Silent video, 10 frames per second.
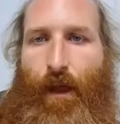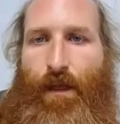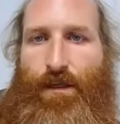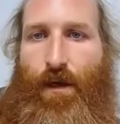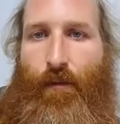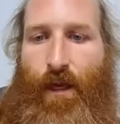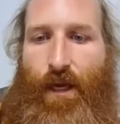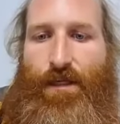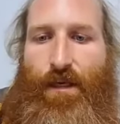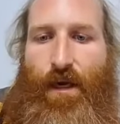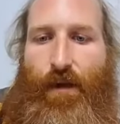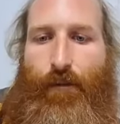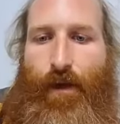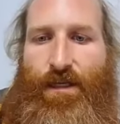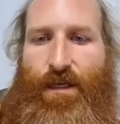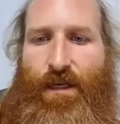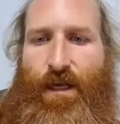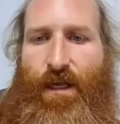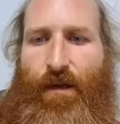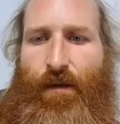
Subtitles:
So I'm going tonight personally.